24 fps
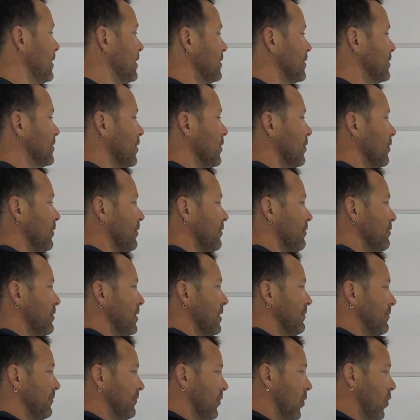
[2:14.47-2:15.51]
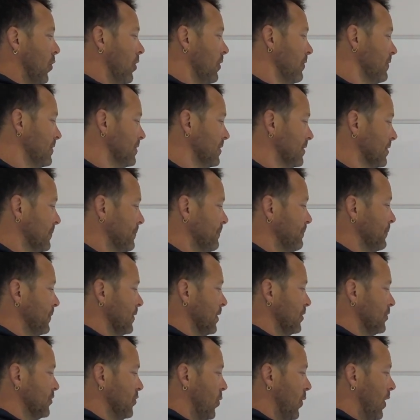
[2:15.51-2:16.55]
So 3/4,
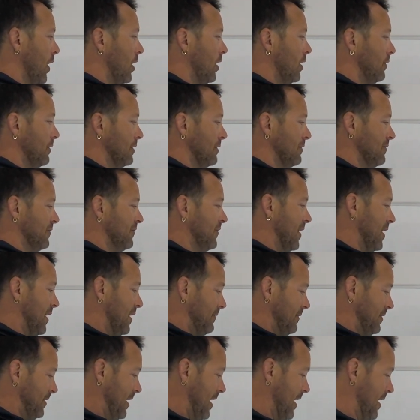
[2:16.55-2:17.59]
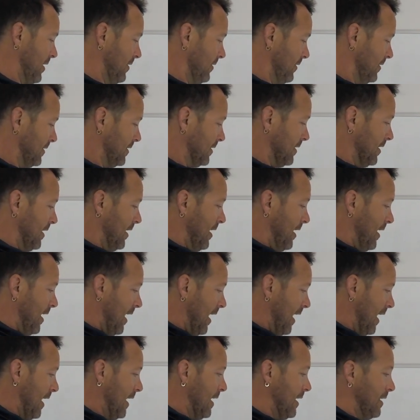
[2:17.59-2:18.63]
12 and 5/10,
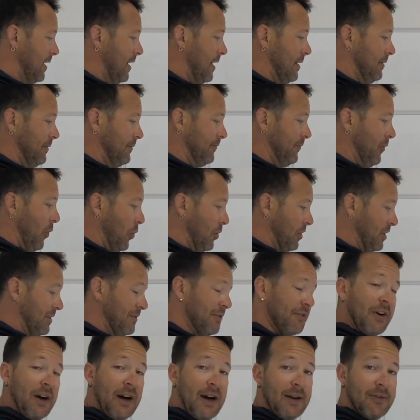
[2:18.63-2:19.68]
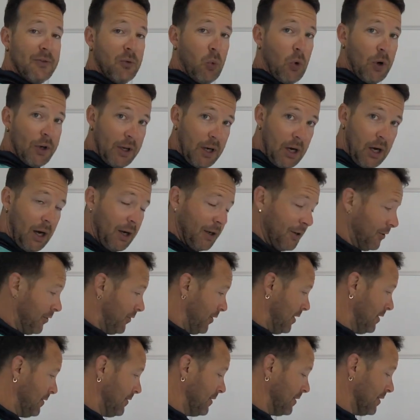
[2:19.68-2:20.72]
8 and 45
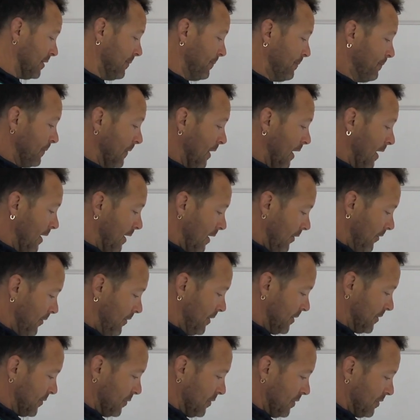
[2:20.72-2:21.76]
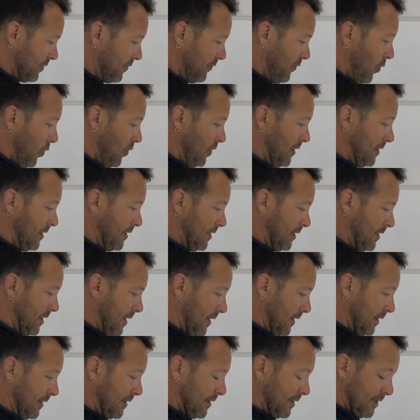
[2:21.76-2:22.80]
100ths. Now this one is
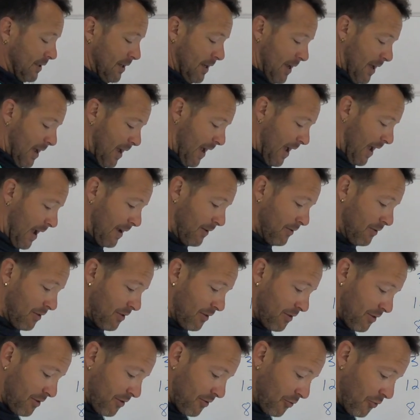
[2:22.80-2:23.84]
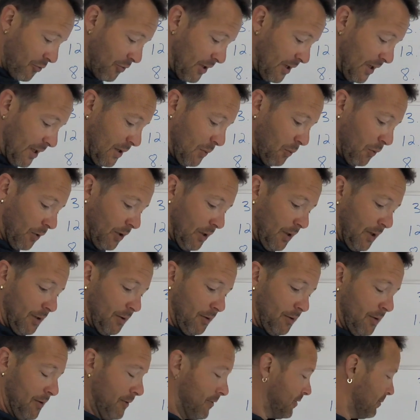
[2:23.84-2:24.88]
46 and 3
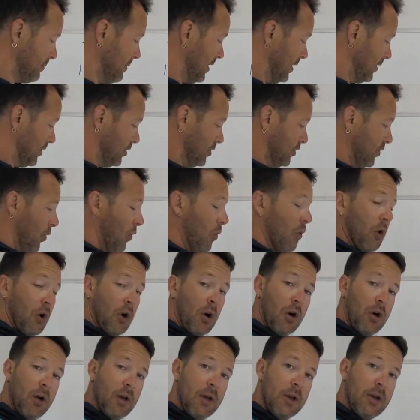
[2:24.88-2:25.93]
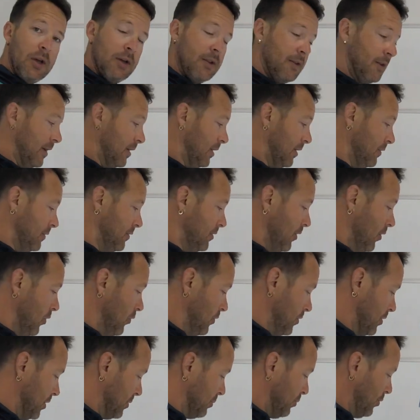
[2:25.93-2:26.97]
100ths. Make sure that you
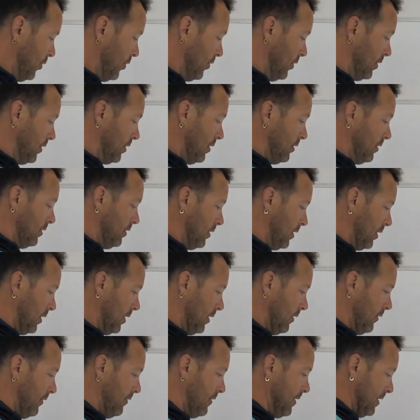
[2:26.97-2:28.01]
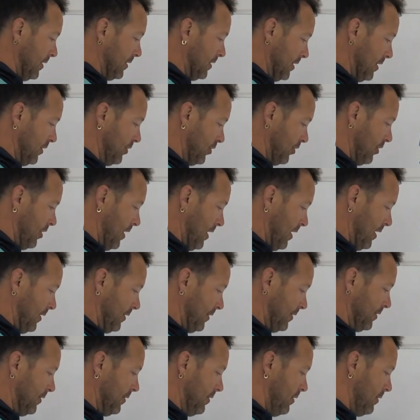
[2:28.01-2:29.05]
don't just put this as your
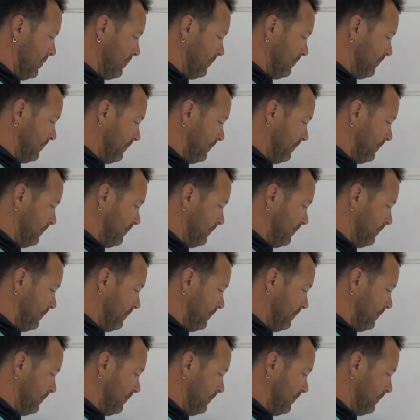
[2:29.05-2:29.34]
answer.